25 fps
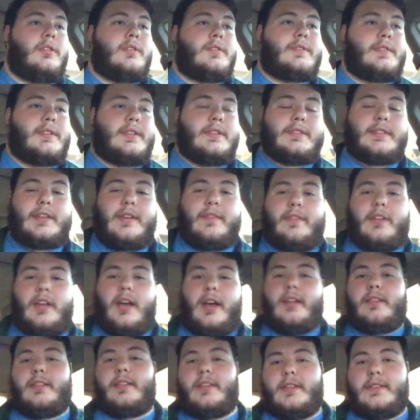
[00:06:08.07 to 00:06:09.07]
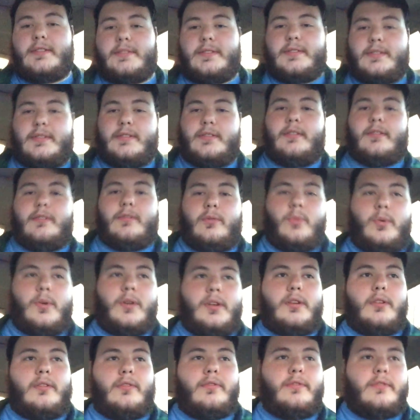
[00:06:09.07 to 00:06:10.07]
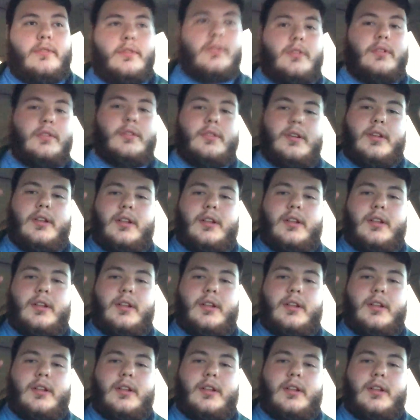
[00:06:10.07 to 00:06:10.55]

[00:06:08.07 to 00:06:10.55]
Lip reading: since I've gotten this wonderful,